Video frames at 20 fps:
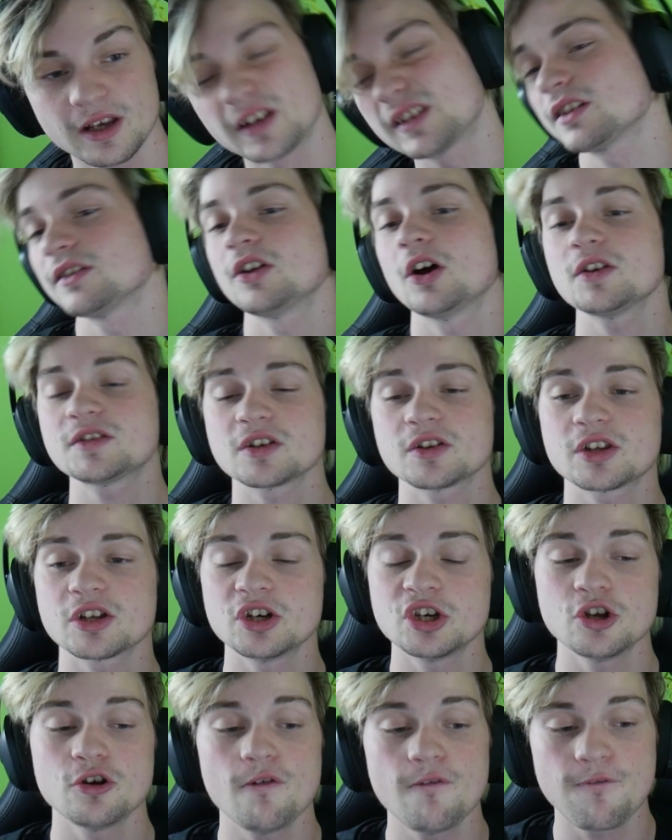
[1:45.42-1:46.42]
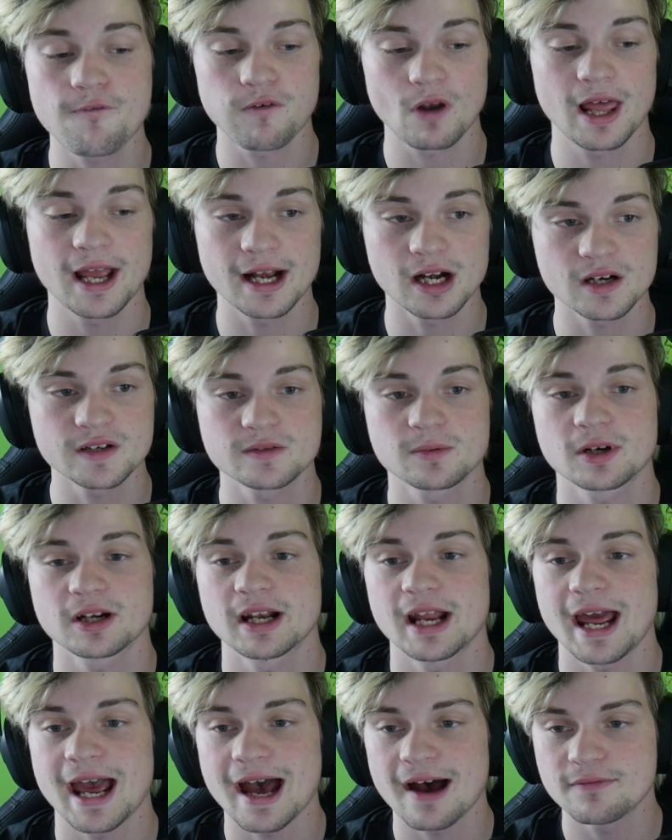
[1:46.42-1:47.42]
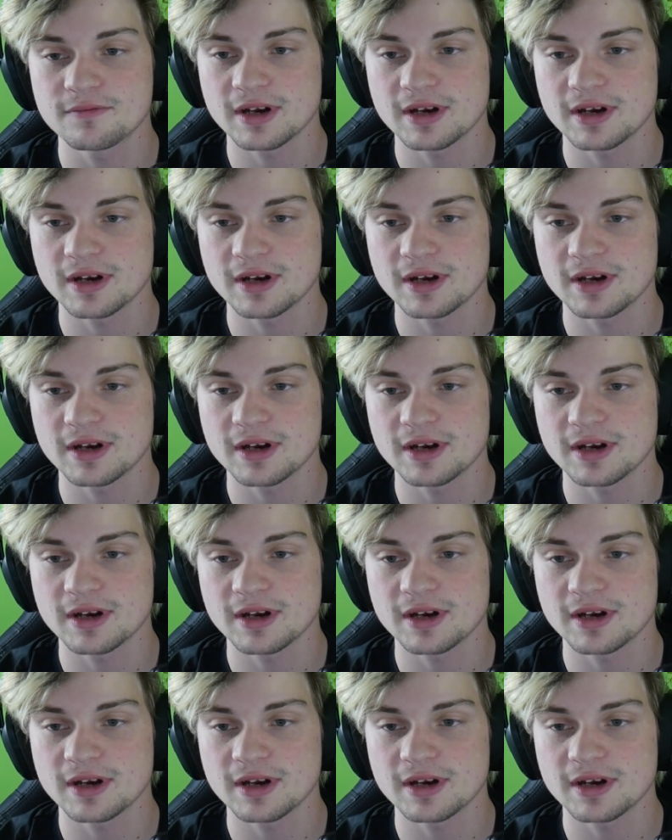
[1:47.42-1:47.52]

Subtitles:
So those are the new flares we're gonna have